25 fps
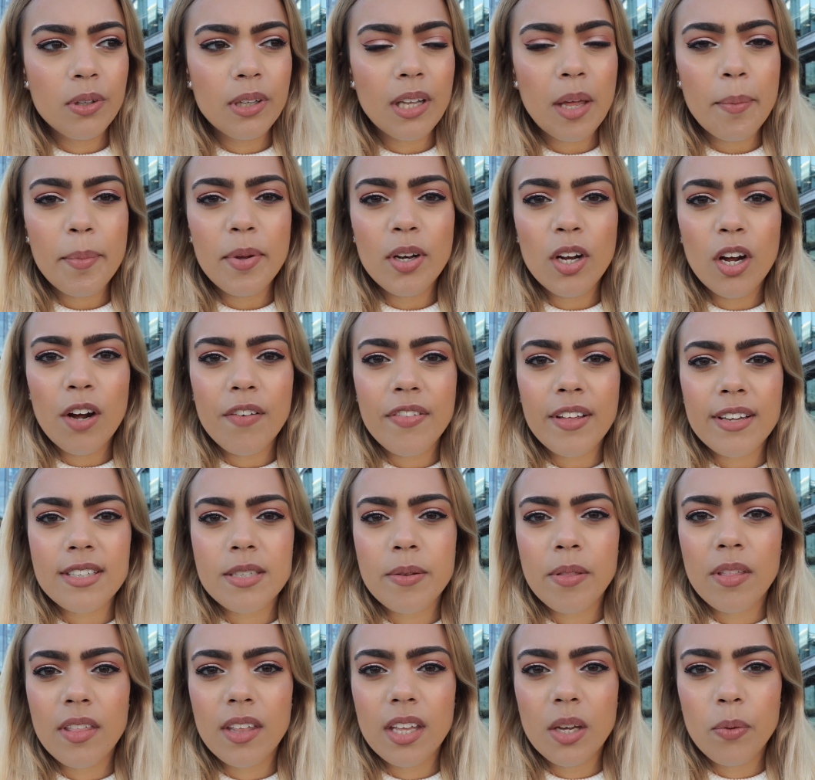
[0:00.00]
let me know if that's
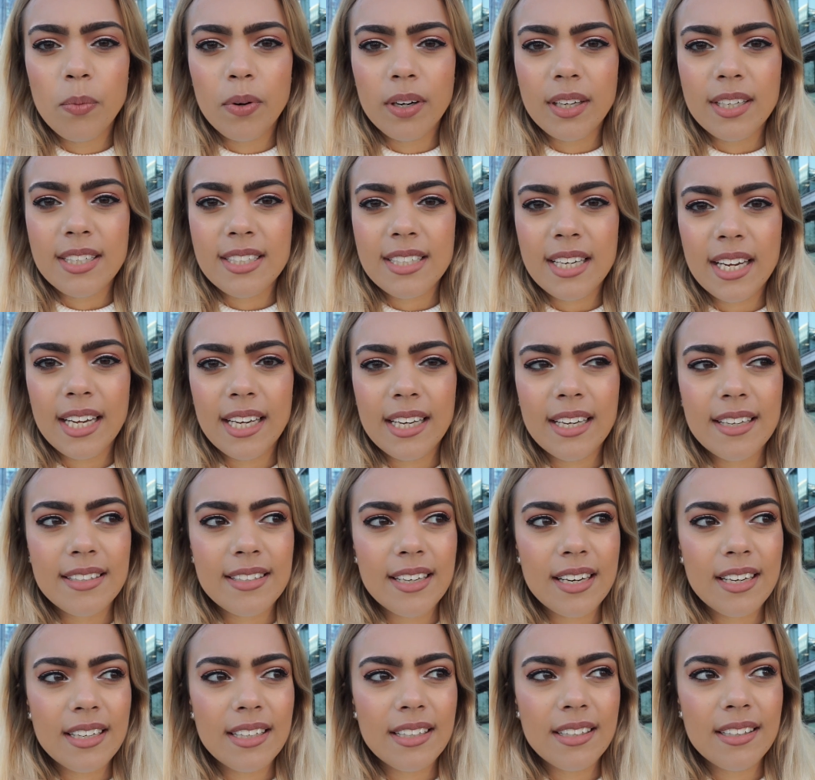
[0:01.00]
something that you want to see, because
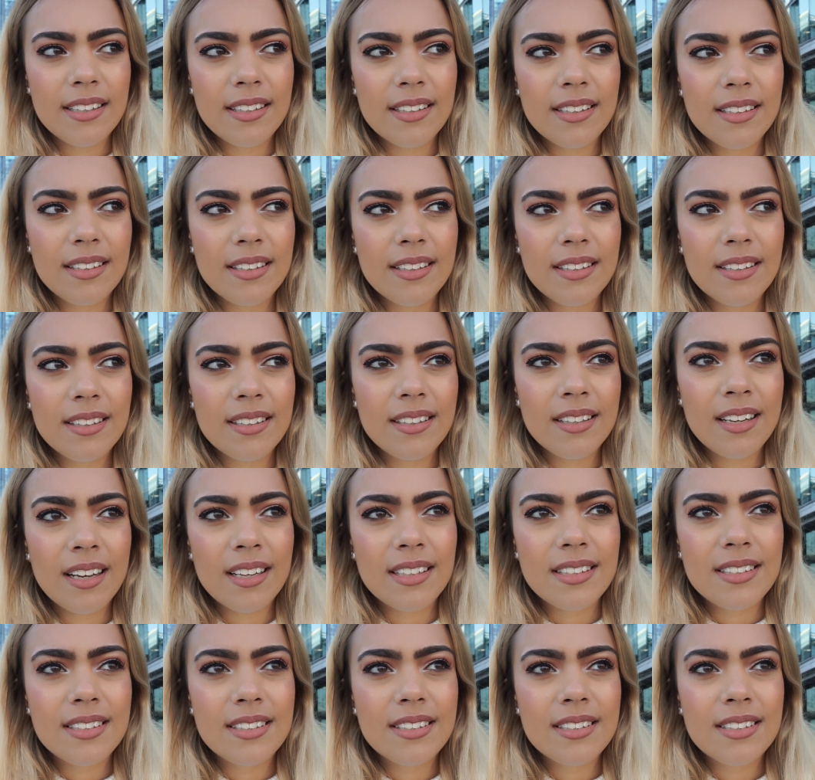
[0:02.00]

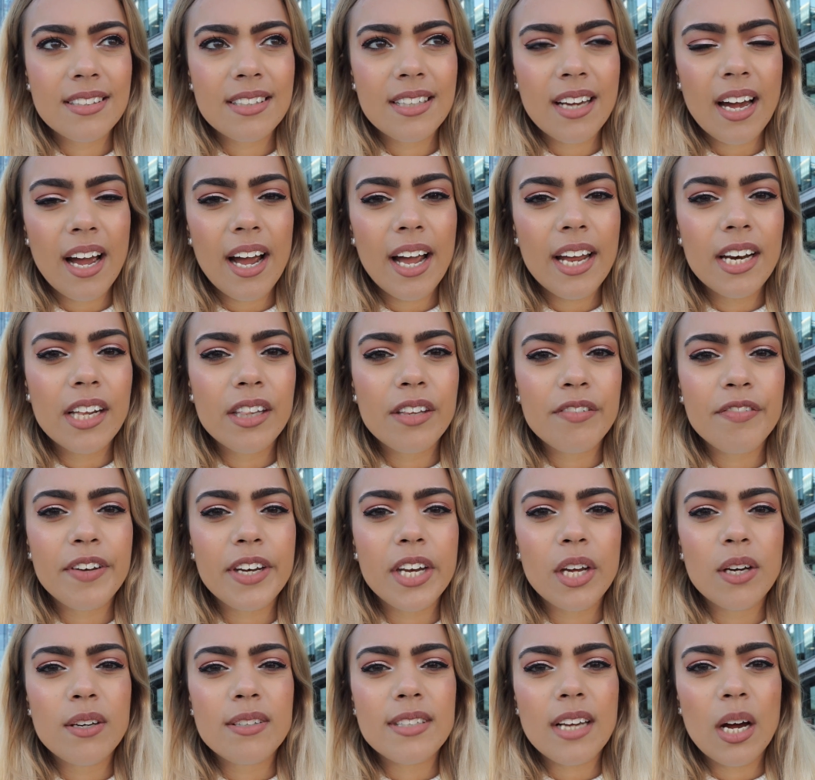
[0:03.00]
that's kind of the
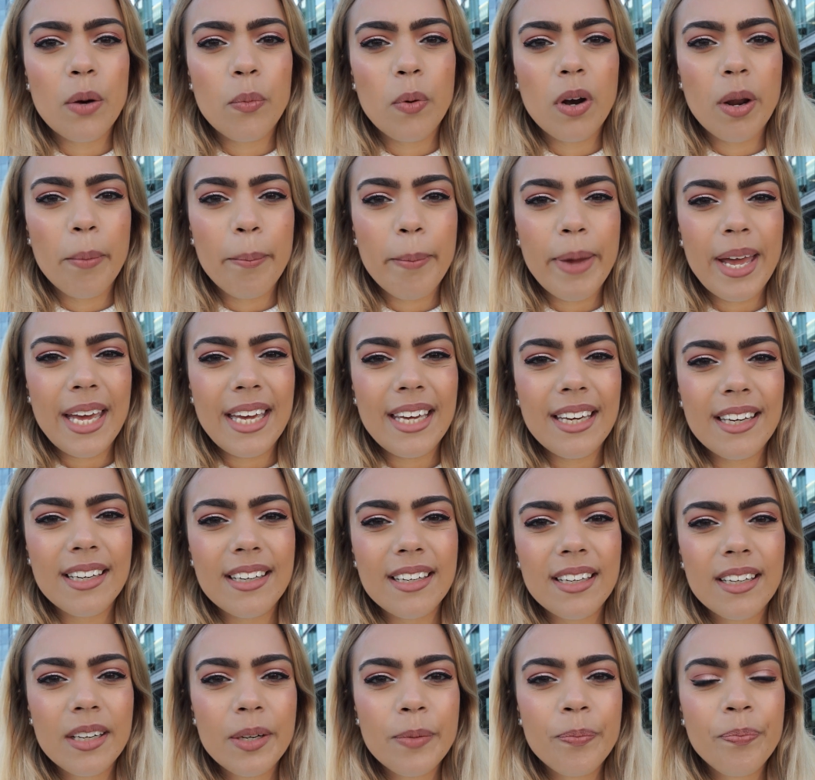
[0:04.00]
videos that I want to make,
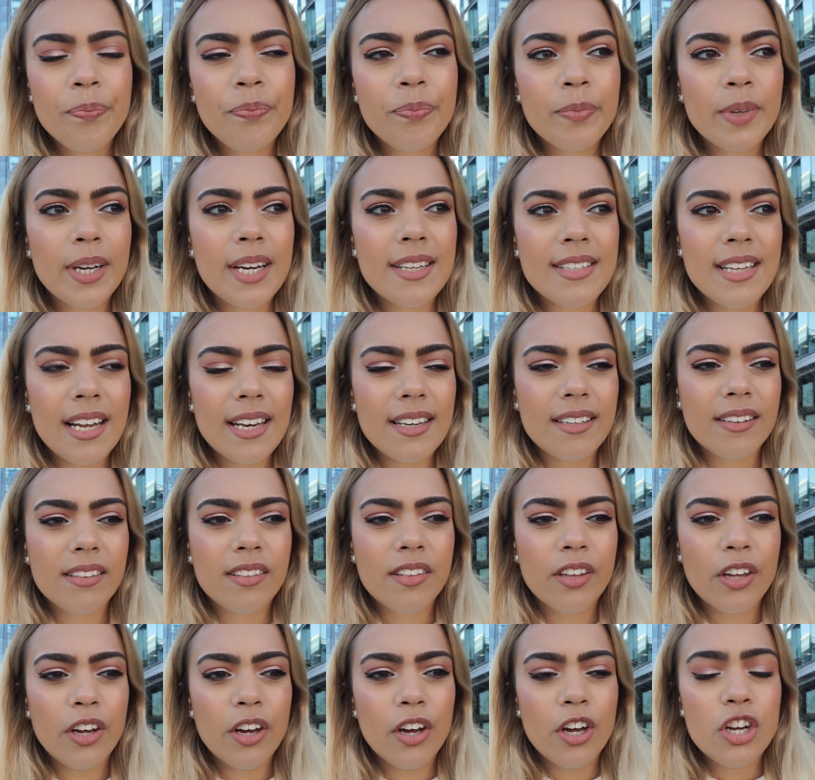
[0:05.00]
because that's
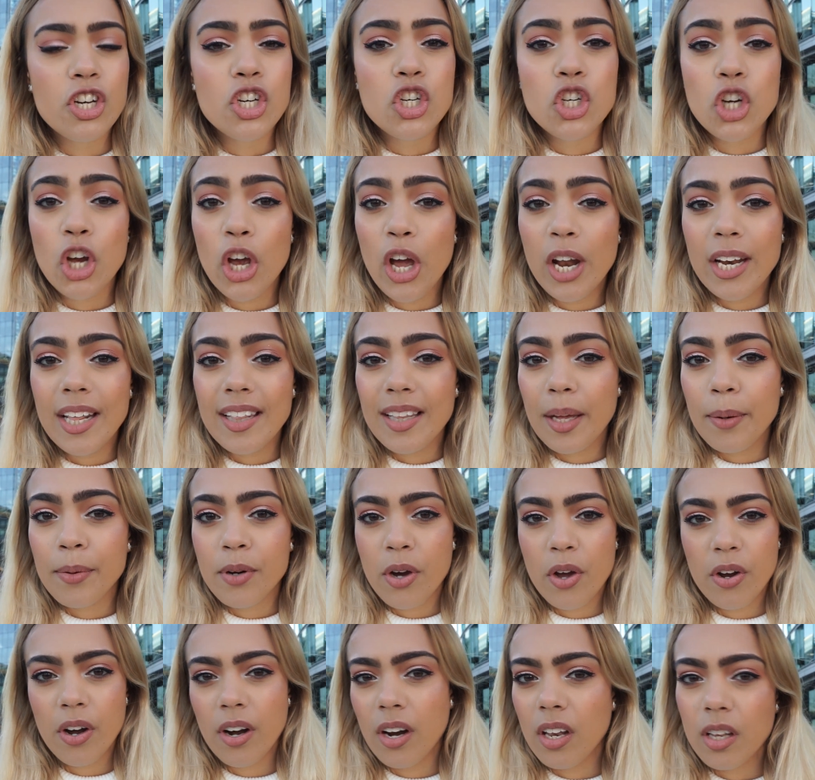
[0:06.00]
the journey that I'm
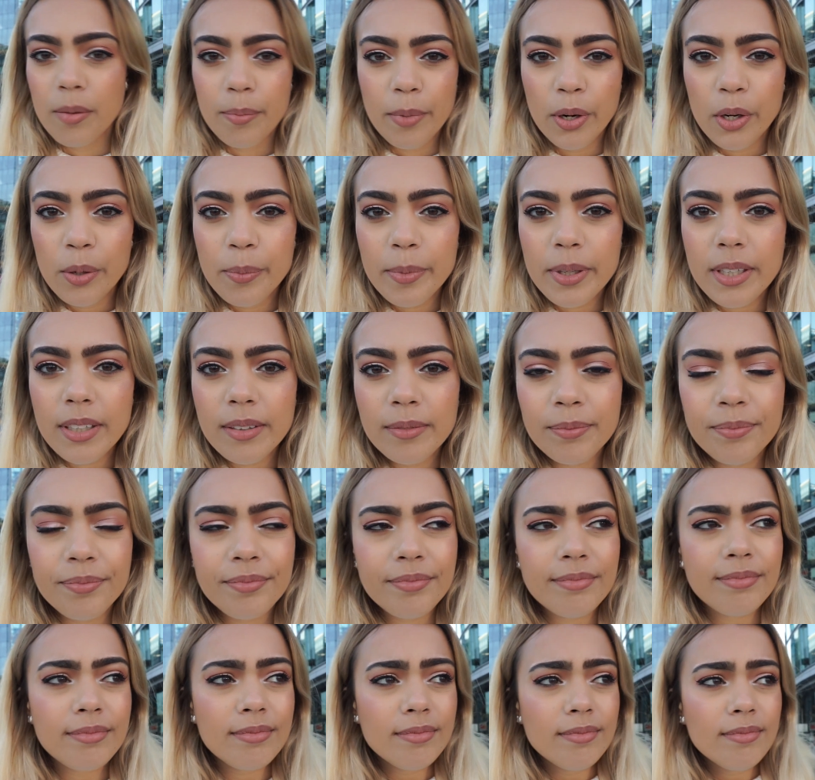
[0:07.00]
going on at the moment.
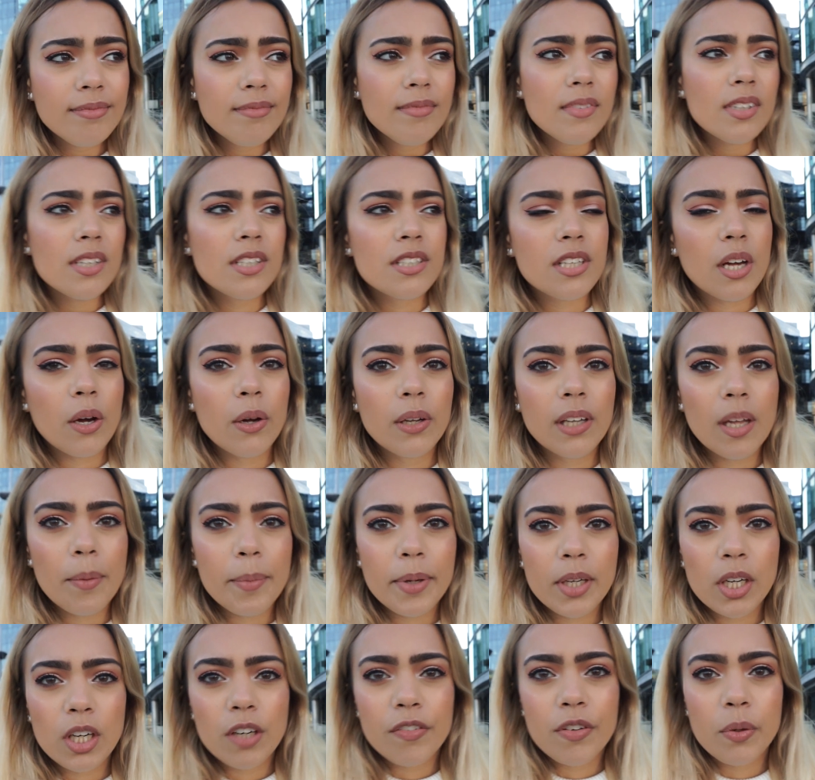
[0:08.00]
So let
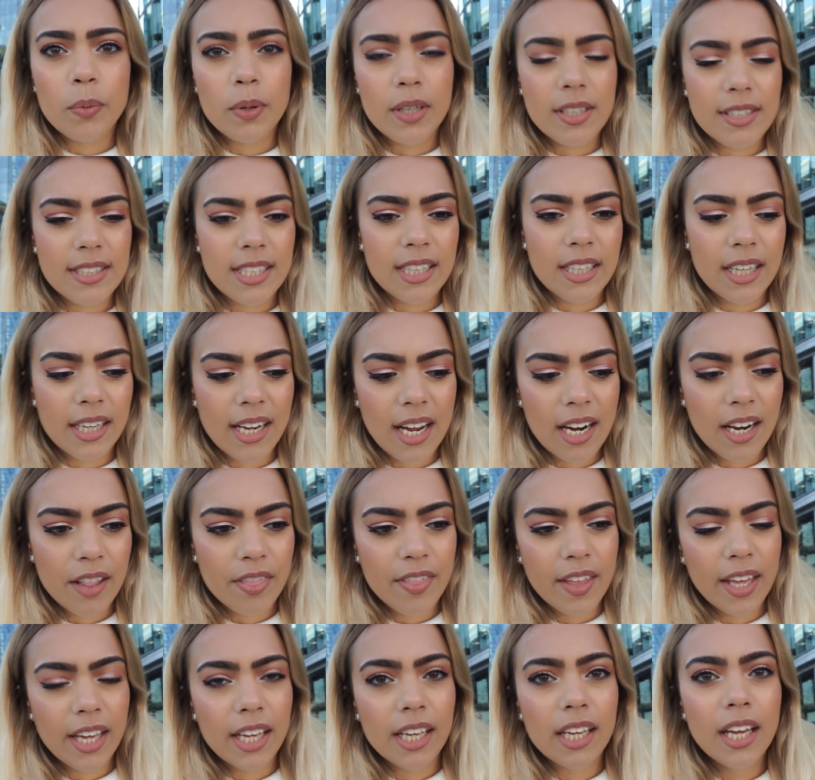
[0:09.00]
me know if you want to see that kind of
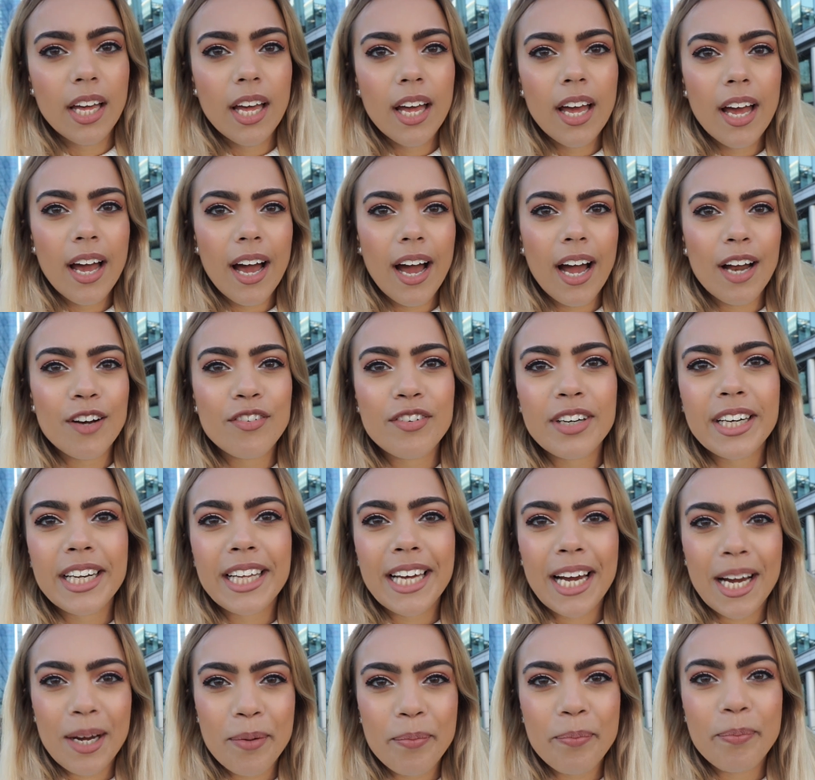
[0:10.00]
thing. I
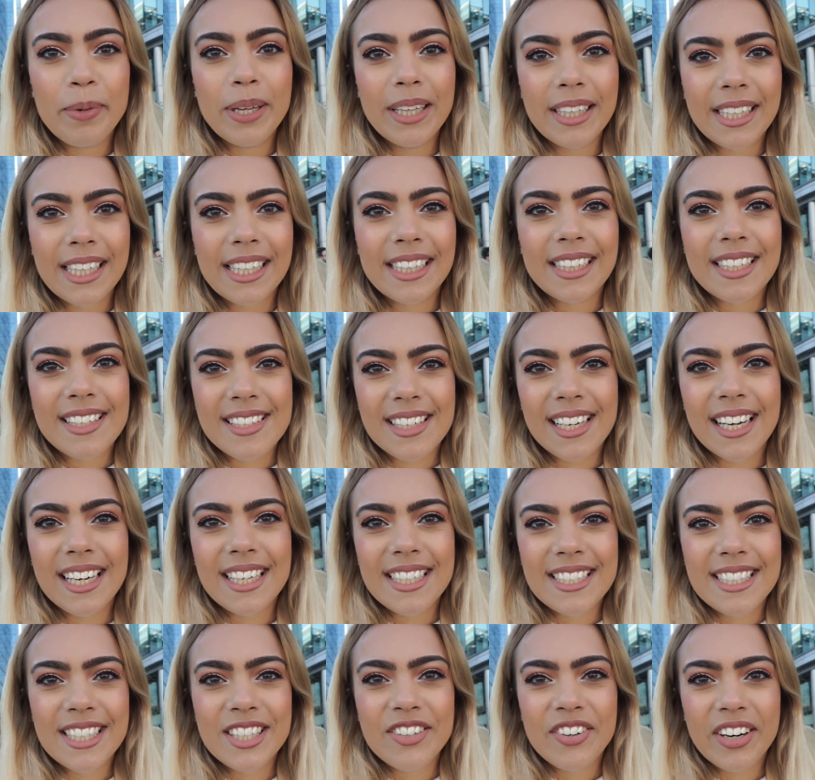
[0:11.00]
really am milking this
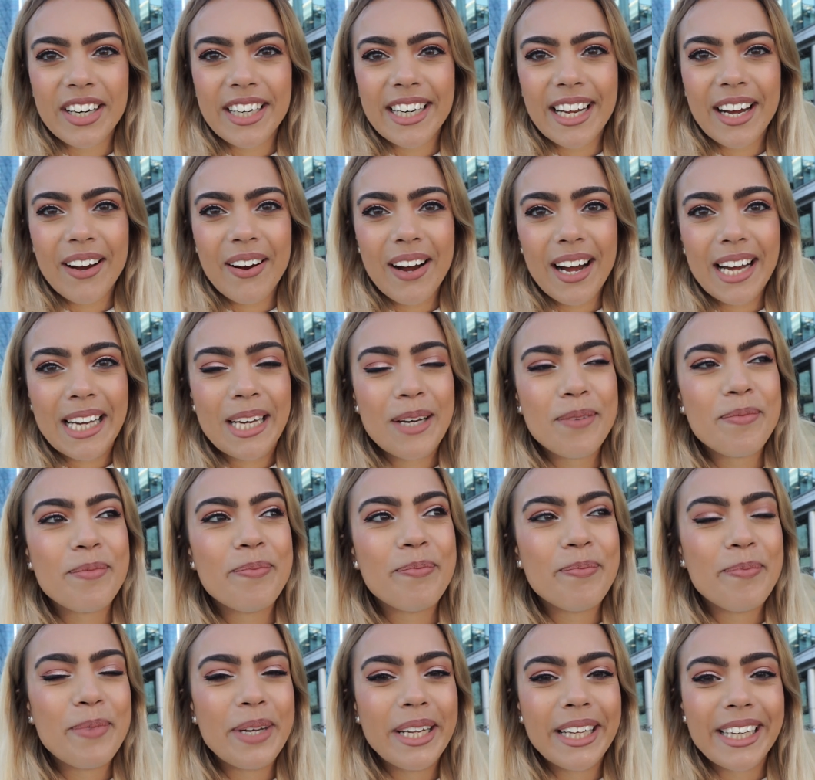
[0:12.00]
lighting right now. I
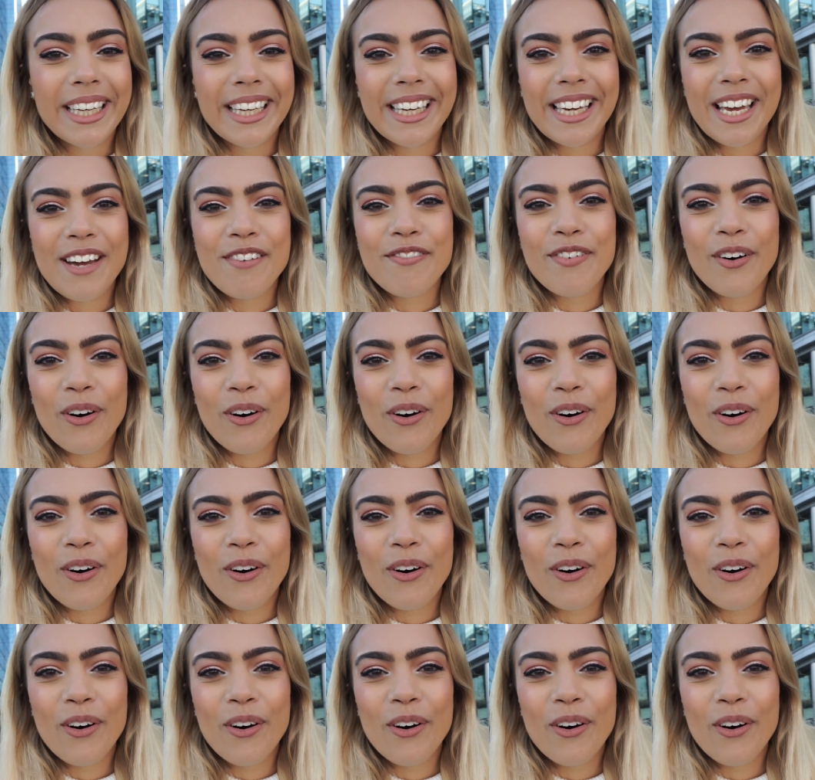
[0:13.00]
am milking it